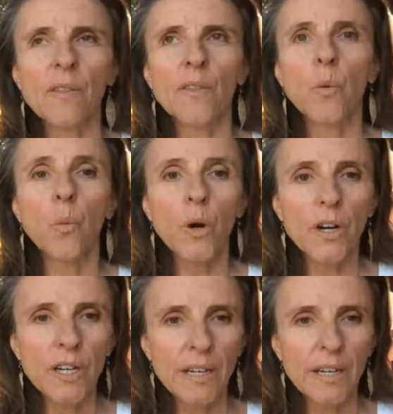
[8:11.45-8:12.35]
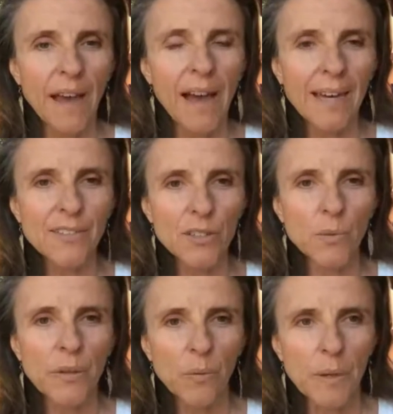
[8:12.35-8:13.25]
the work that I do
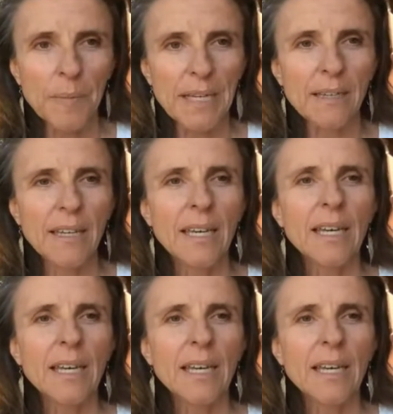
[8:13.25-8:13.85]
with women